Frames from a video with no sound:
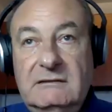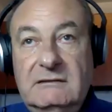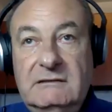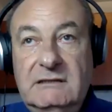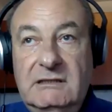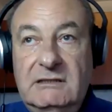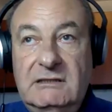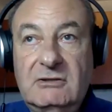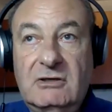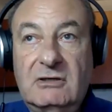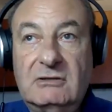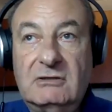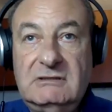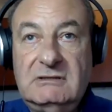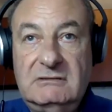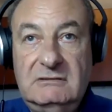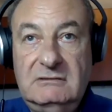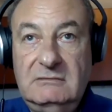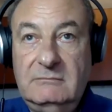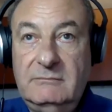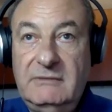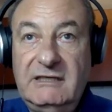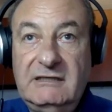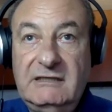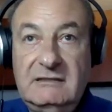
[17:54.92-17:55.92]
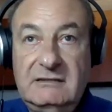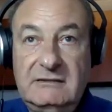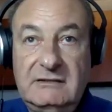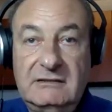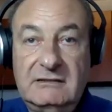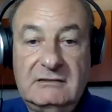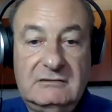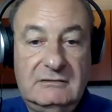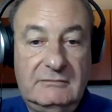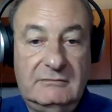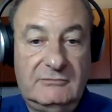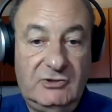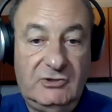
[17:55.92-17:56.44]
did not meet their
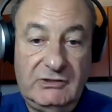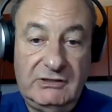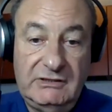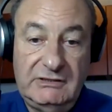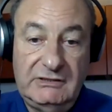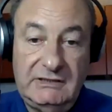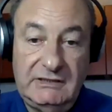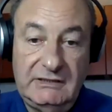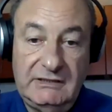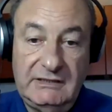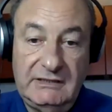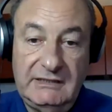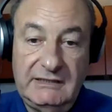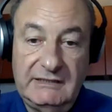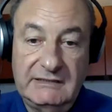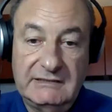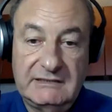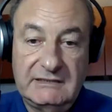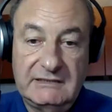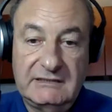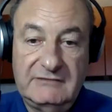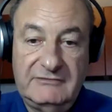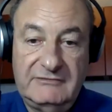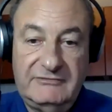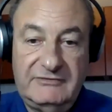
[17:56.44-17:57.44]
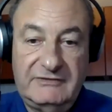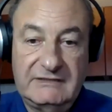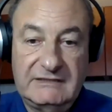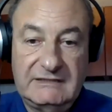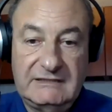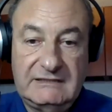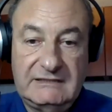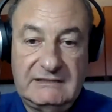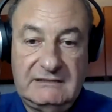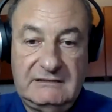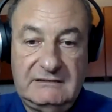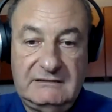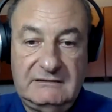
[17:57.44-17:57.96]
community needs at the
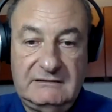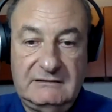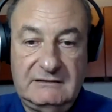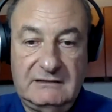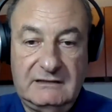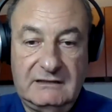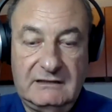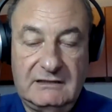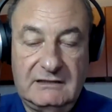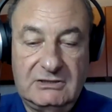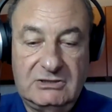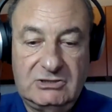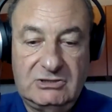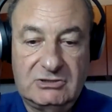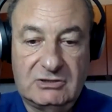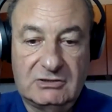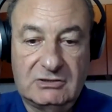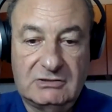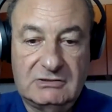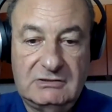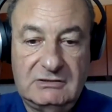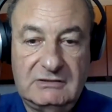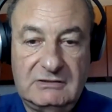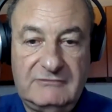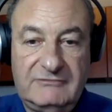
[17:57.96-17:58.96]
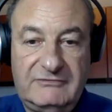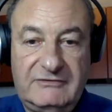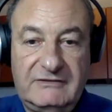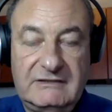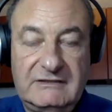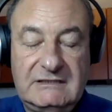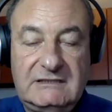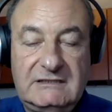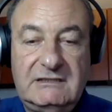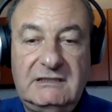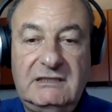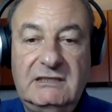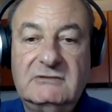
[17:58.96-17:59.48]
first shot. The
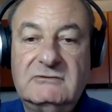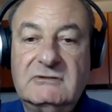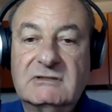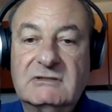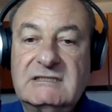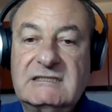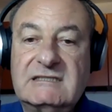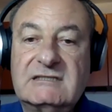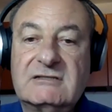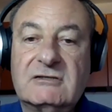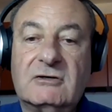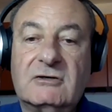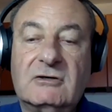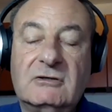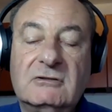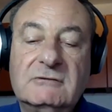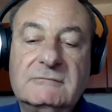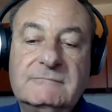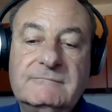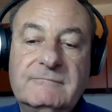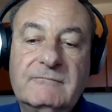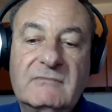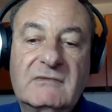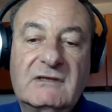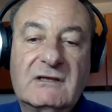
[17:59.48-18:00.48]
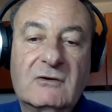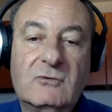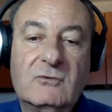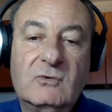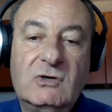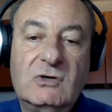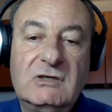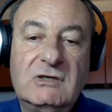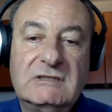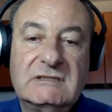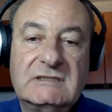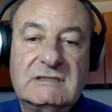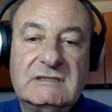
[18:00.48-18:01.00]
first year or so
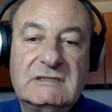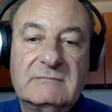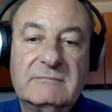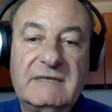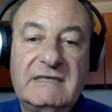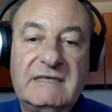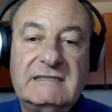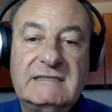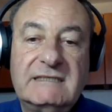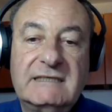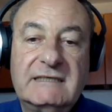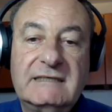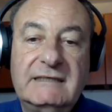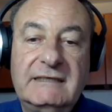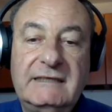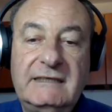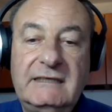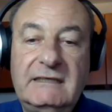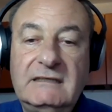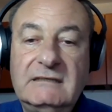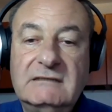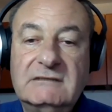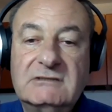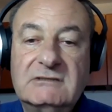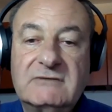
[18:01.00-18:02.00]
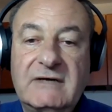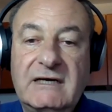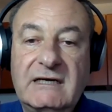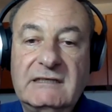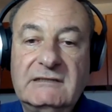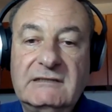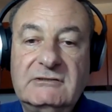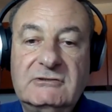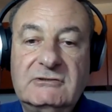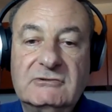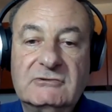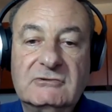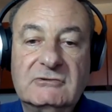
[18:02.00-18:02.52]
was basically trying
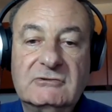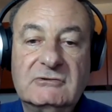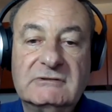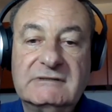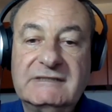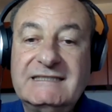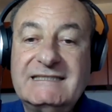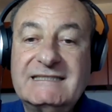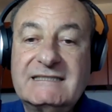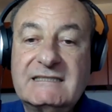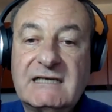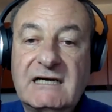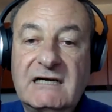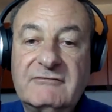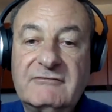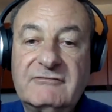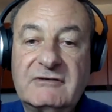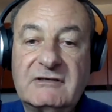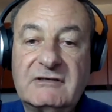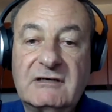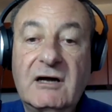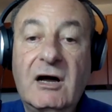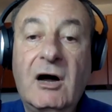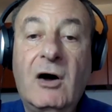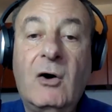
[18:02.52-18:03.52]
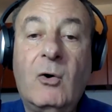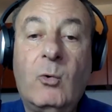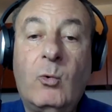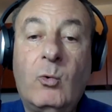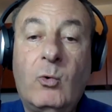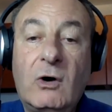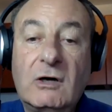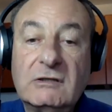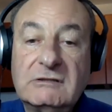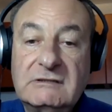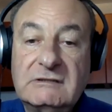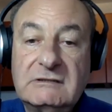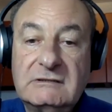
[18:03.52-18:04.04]
to discover
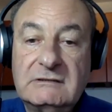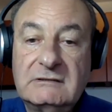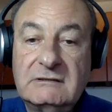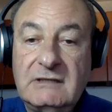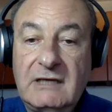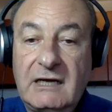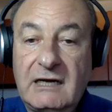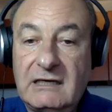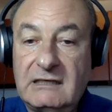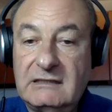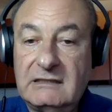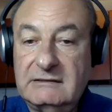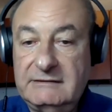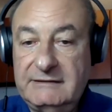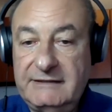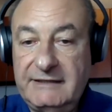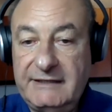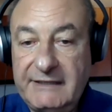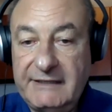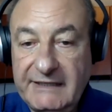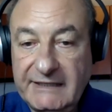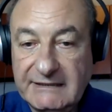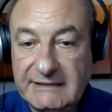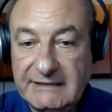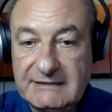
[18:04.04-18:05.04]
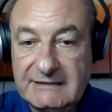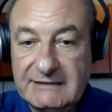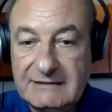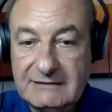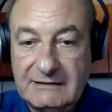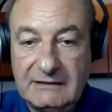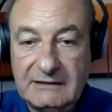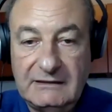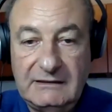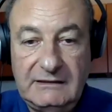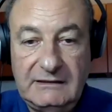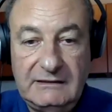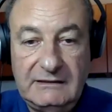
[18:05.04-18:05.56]
what are the needs.
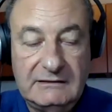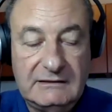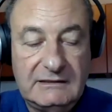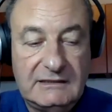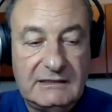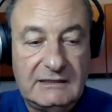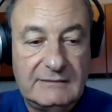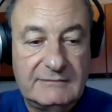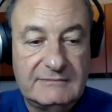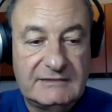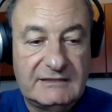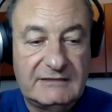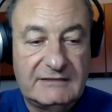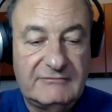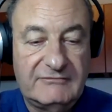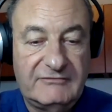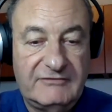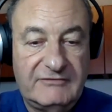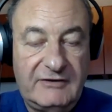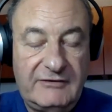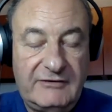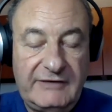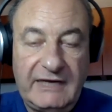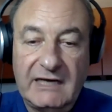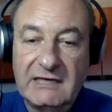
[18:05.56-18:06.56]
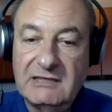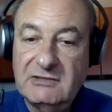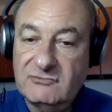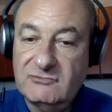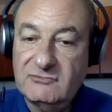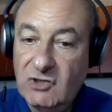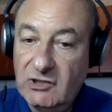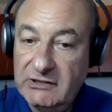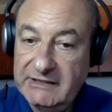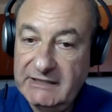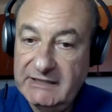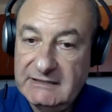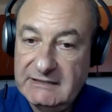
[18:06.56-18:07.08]
And here comes a very
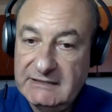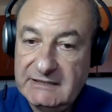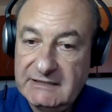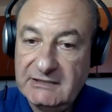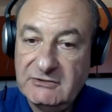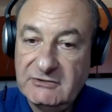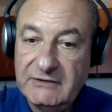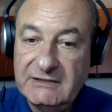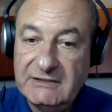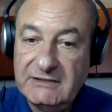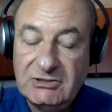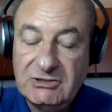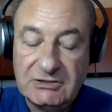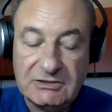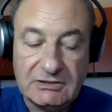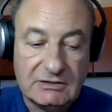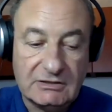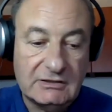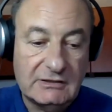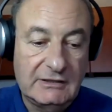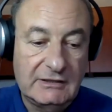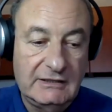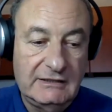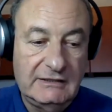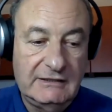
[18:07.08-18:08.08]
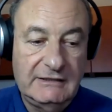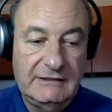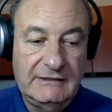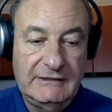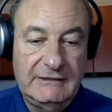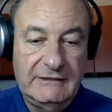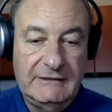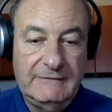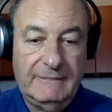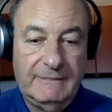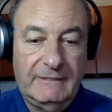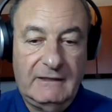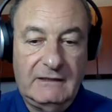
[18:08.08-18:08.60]
ironic situation.
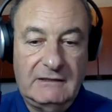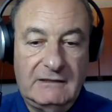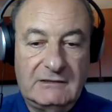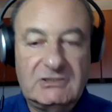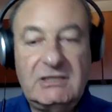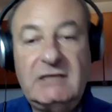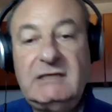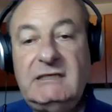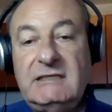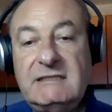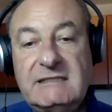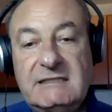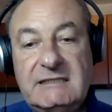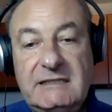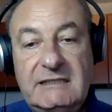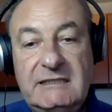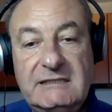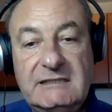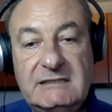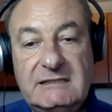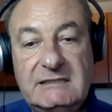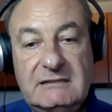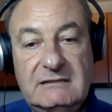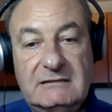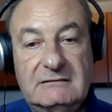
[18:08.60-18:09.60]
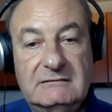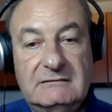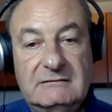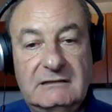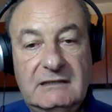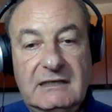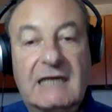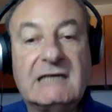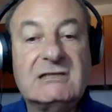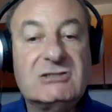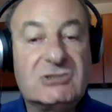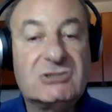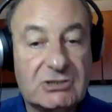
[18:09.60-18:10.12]
JDC's
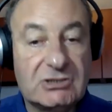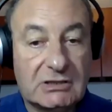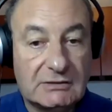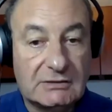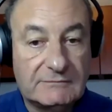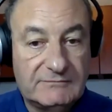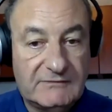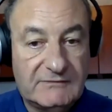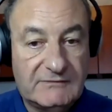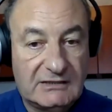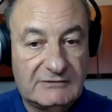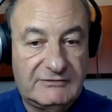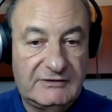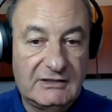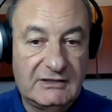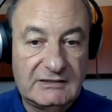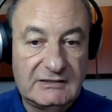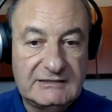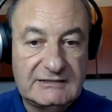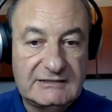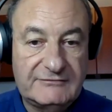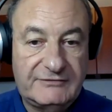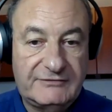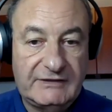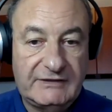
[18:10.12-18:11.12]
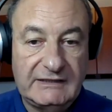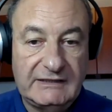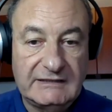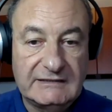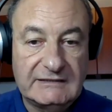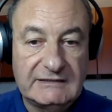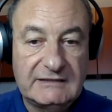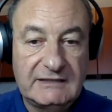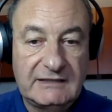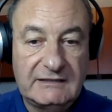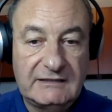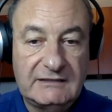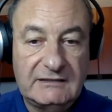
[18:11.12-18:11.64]
culture and philosophy is
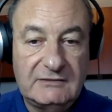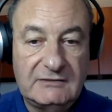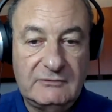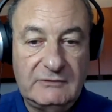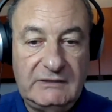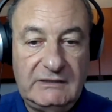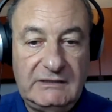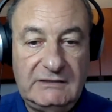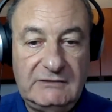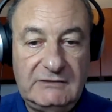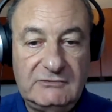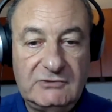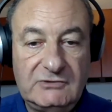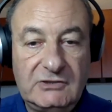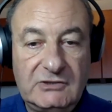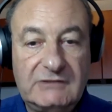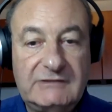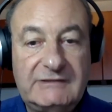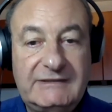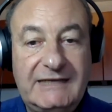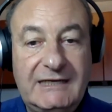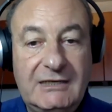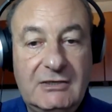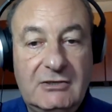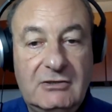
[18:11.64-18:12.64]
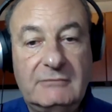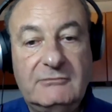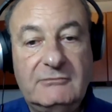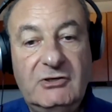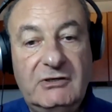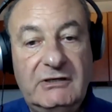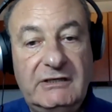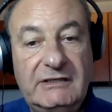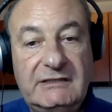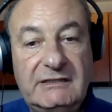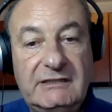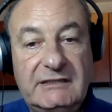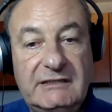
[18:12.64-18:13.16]
that we do not tell
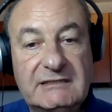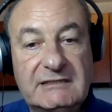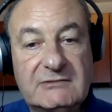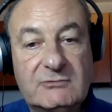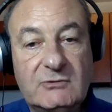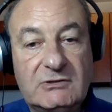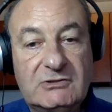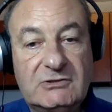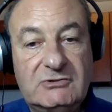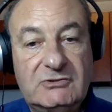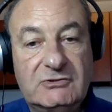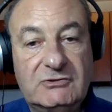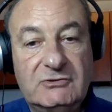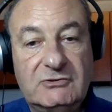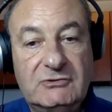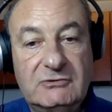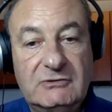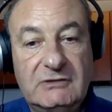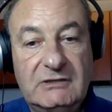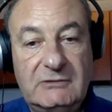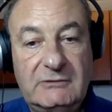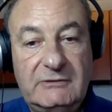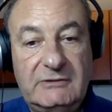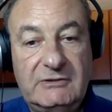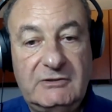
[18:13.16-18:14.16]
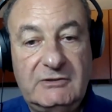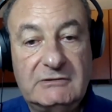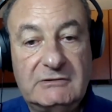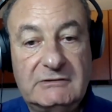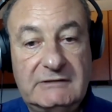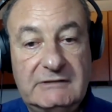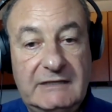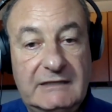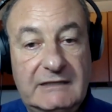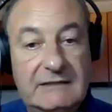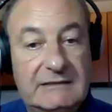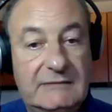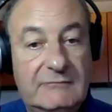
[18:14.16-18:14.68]
communities what to do, and we don't
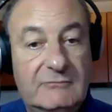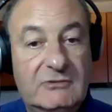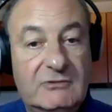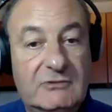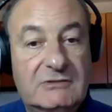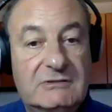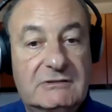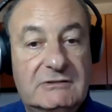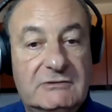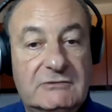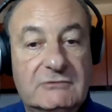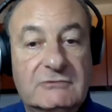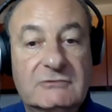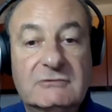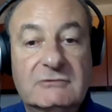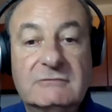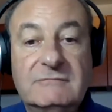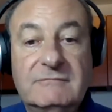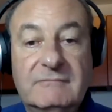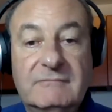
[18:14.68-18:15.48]
tell them what to